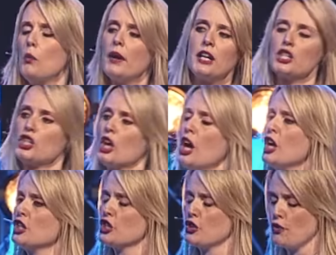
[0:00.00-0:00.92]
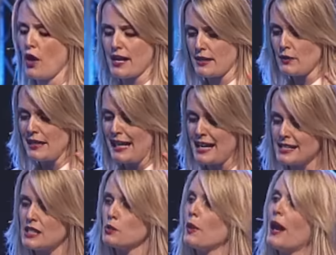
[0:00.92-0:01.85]
When a church
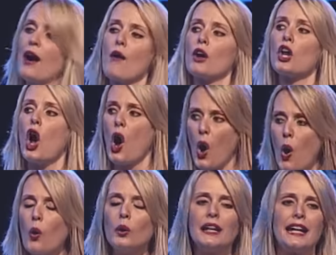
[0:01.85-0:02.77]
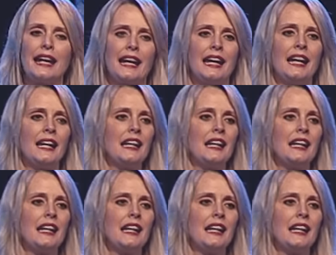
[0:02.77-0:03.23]
realizes we are on holy